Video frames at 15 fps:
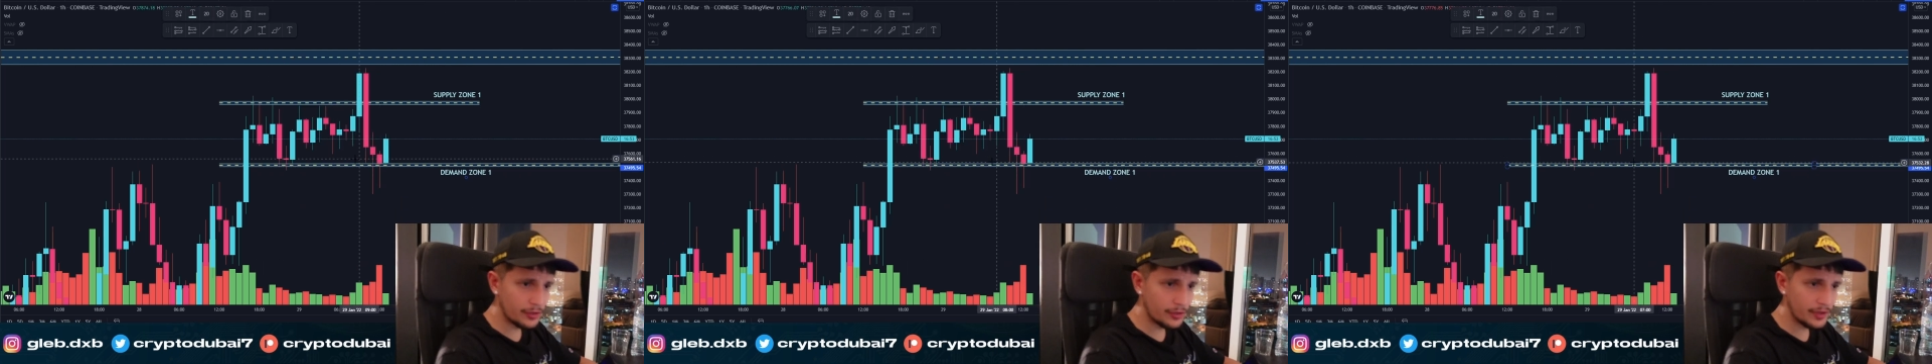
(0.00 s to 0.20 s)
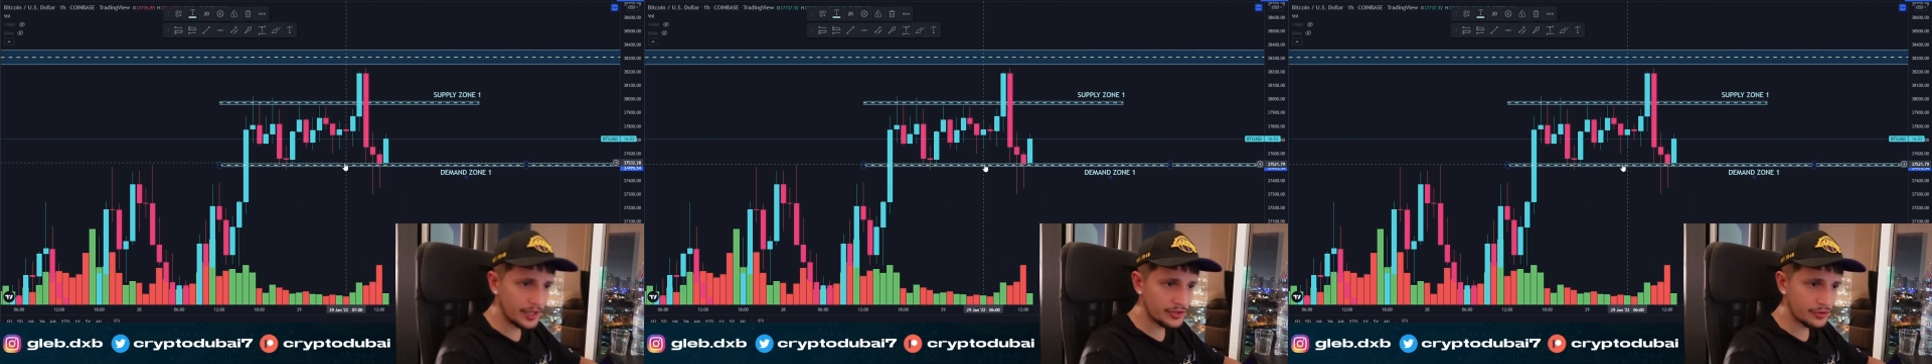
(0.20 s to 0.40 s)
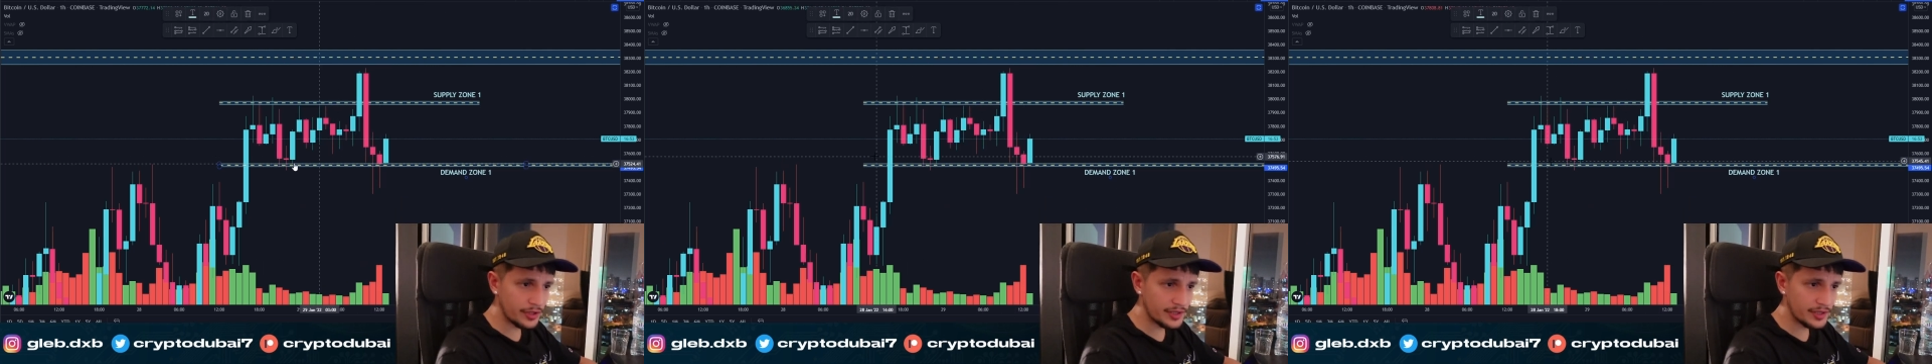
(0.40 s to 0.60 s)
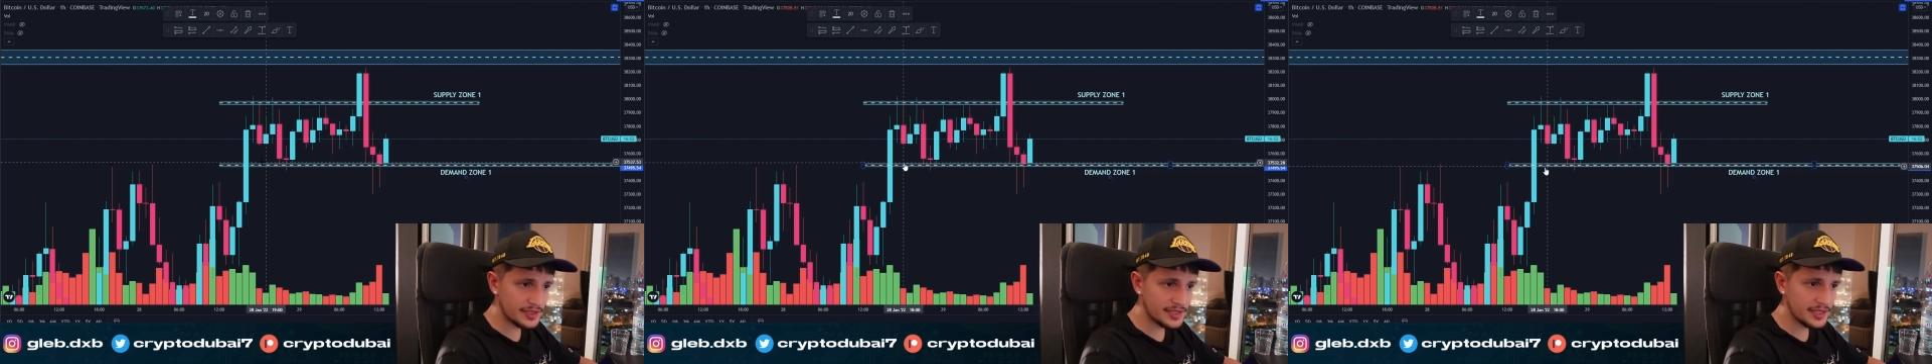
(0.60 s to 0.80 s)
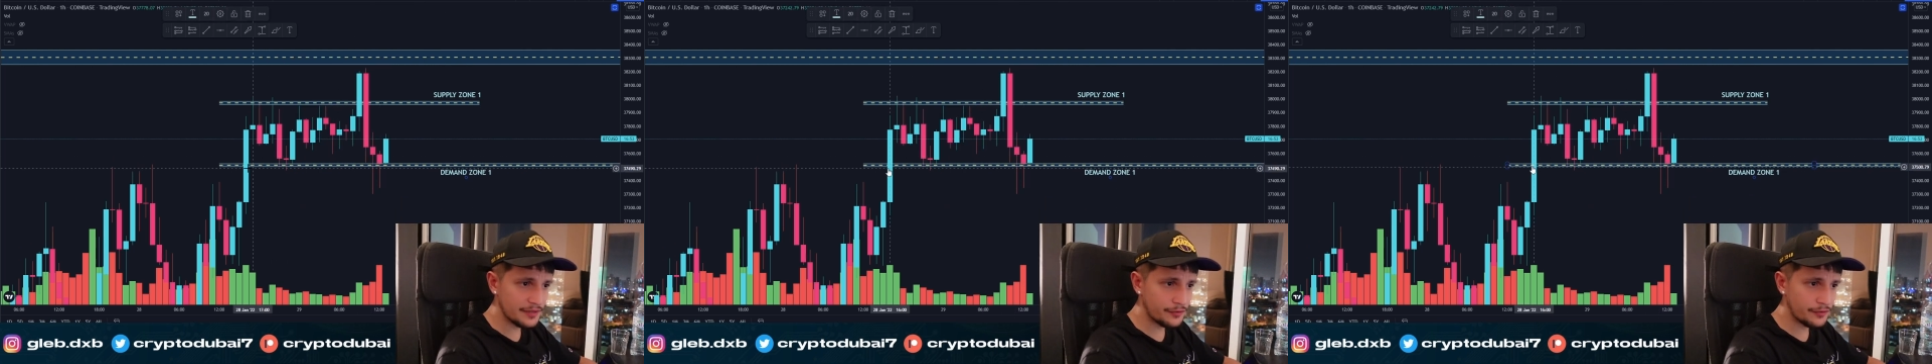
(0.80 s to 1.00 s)
As you can
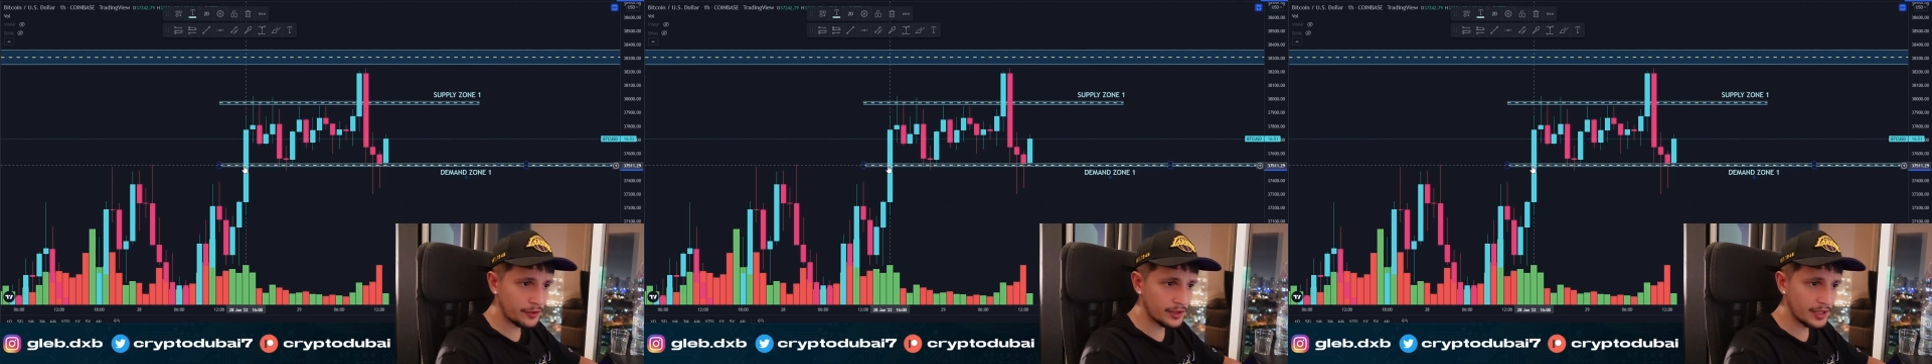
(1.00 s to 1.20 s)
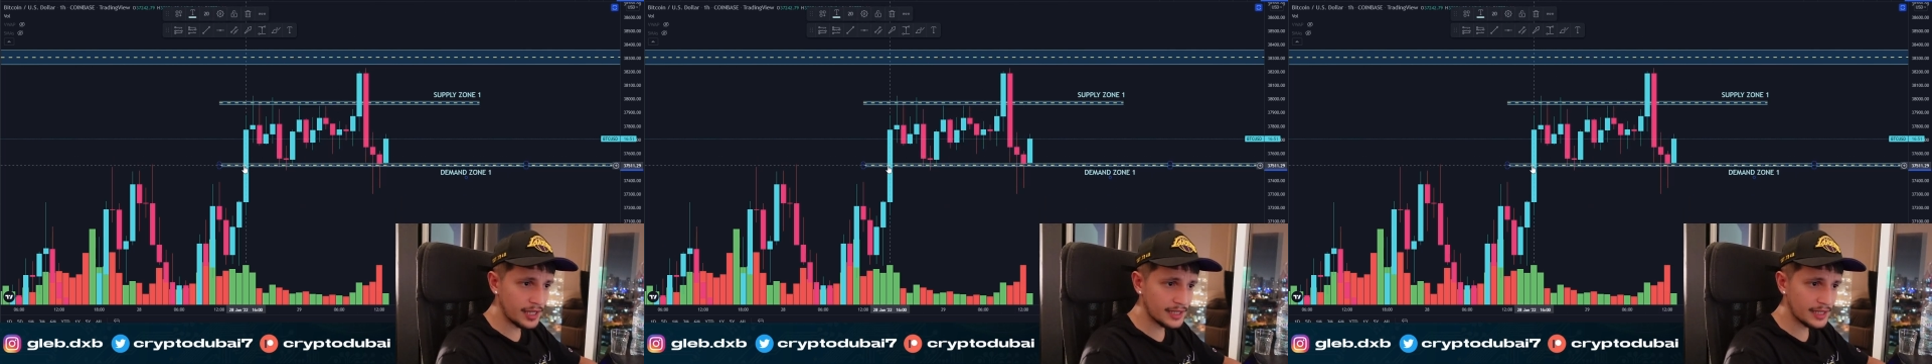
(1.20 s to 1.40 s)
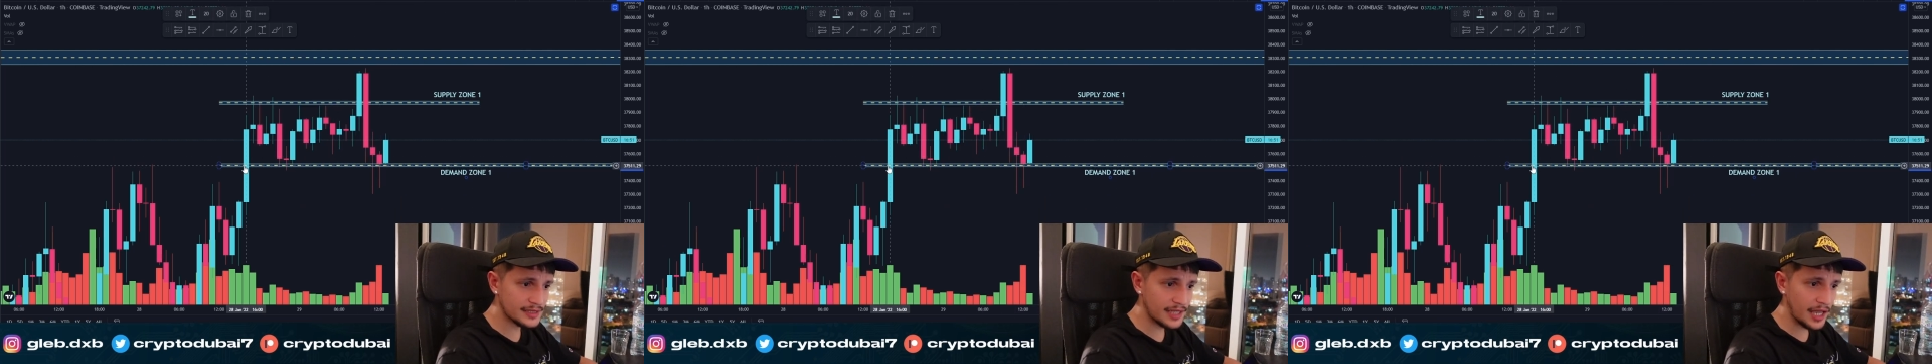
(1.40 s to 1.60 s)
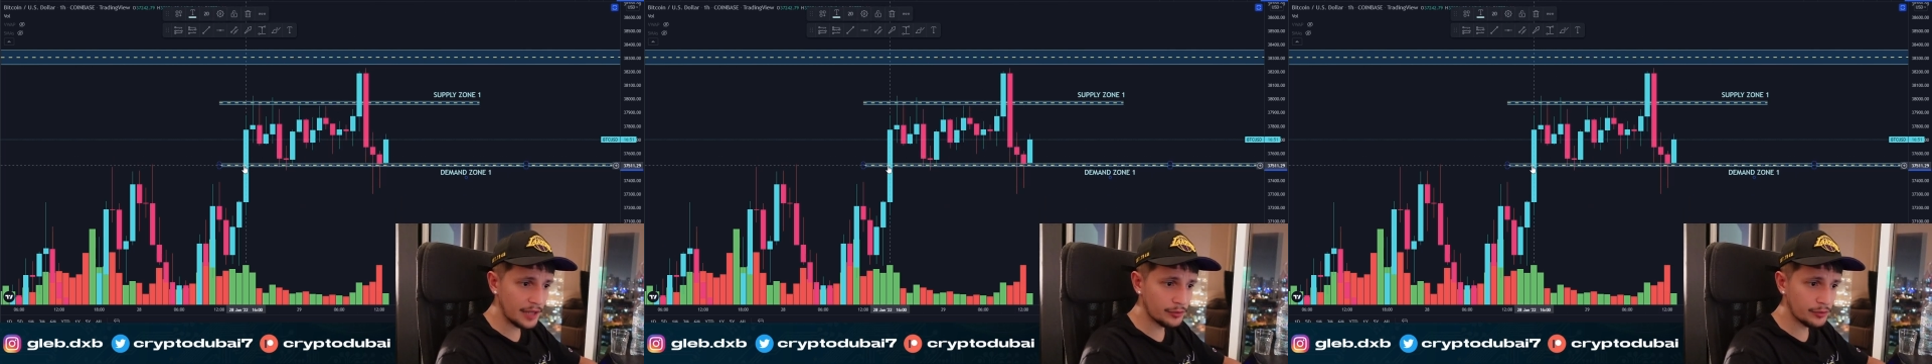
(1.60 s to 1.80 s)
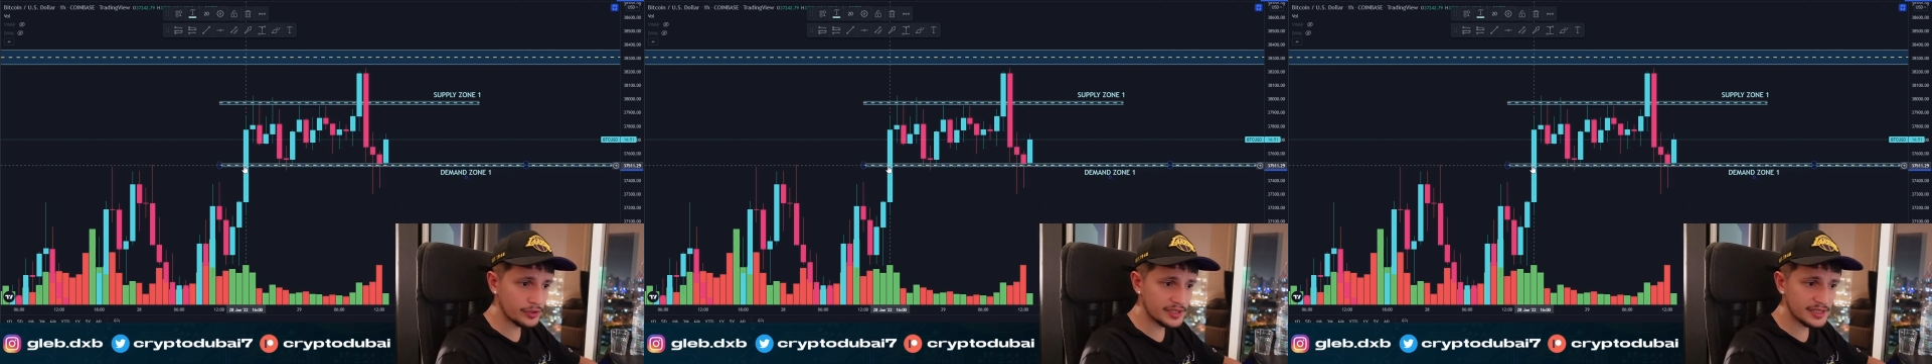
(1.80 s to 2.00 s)
see for the last, I
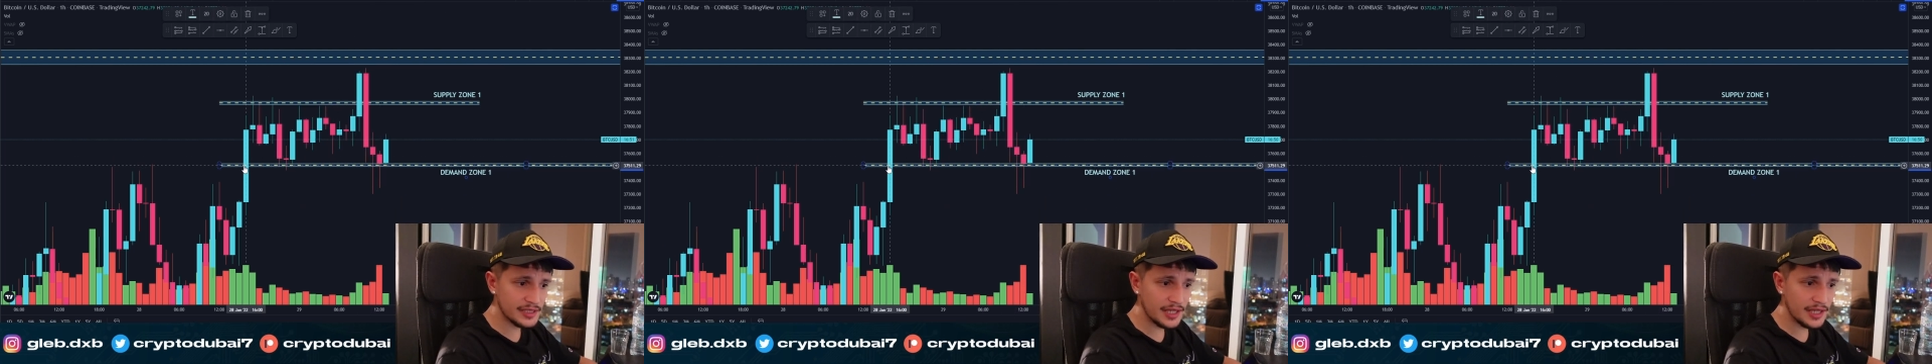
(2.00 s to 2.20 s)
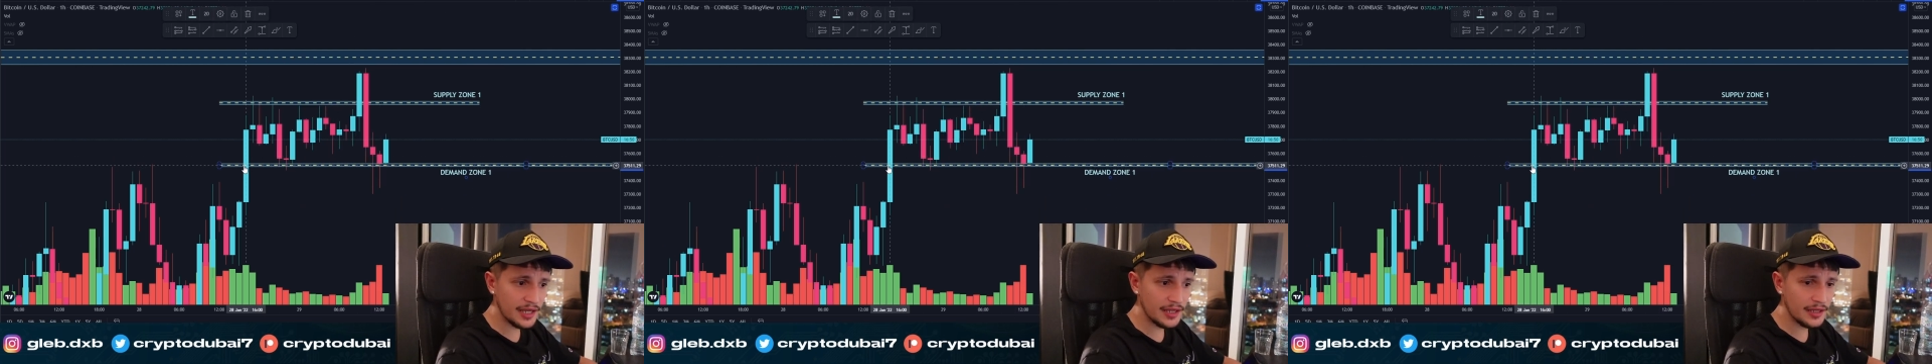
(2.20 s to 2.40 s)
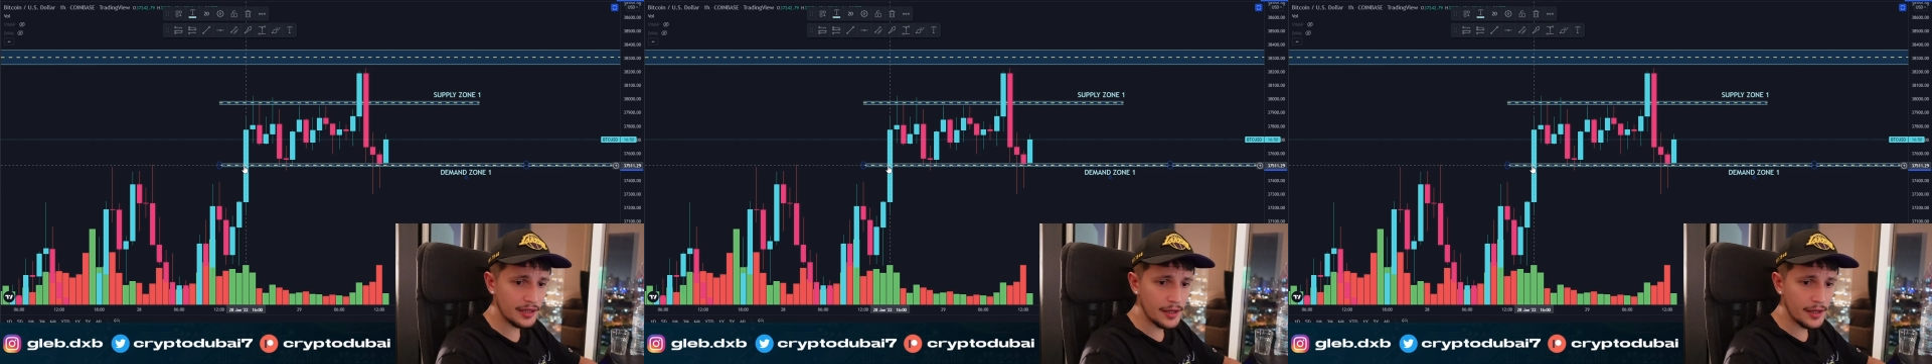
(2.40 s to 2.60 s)
would say,